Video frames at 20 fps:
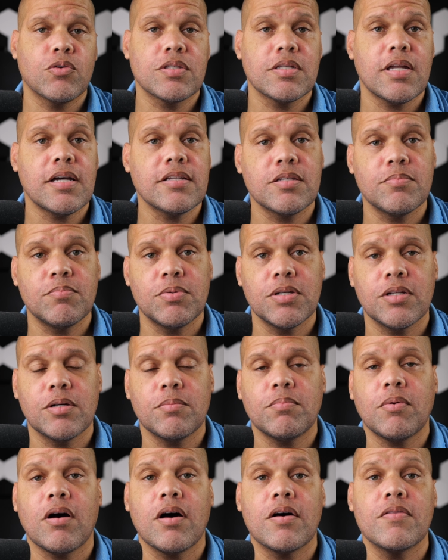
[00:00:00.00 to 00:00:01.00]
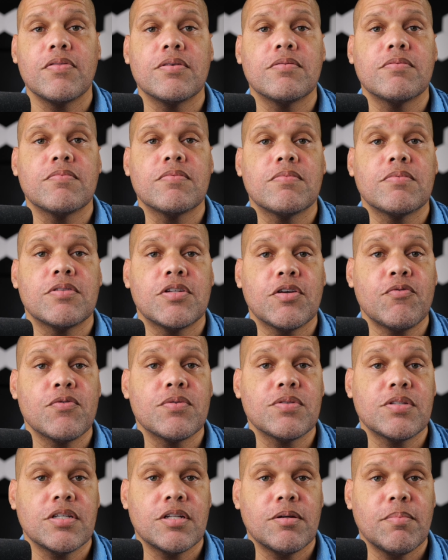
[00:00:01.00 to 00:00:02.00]
is not to beat up on the
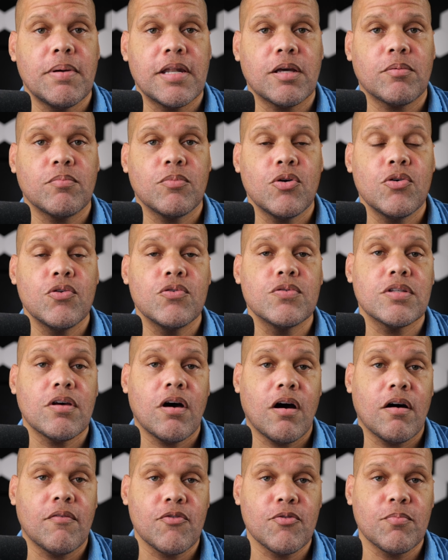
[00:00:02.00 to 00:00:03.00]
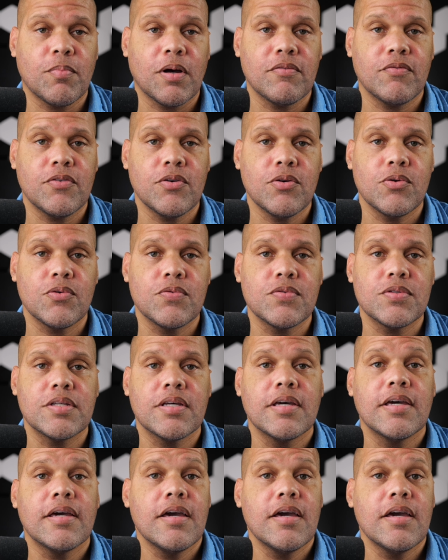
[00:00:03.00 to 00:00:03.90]
different cinematic modes offered by phones.